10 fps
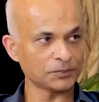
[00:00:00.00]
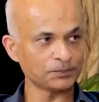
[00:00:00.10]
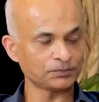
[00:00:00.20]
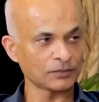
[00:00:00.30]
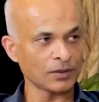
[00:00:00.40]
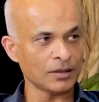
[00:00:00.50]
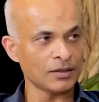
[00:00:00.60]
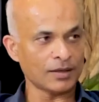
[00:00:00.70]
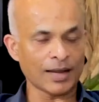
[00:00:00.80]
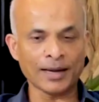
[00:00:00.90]
know?
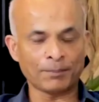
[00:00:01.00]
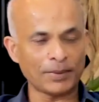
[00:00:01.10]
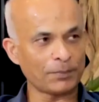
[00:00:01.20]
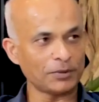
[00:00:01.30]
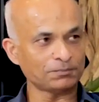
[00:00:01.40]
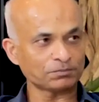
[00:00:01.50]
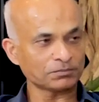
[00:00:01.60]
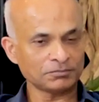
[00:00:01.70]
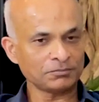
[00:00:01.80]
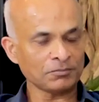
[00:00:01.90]
And people
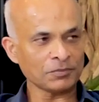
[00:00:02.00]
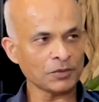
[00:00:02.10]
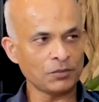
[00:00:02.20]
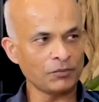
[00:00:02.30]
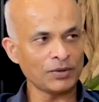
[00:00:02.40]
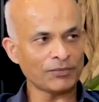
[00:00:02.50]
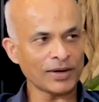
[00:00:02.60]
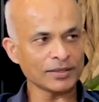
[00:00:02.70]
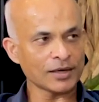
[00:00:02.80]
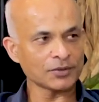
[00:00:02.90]
will
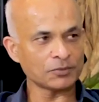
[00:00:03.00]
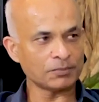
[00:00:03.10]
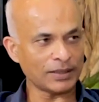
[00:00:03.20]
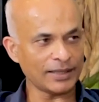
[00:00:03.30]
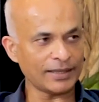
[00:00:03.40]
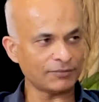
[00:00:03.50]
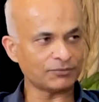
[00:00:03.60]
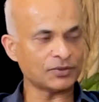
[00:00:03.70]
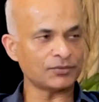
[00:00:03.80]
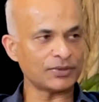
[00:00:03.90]
find it hard to
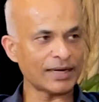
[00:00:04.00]
believe the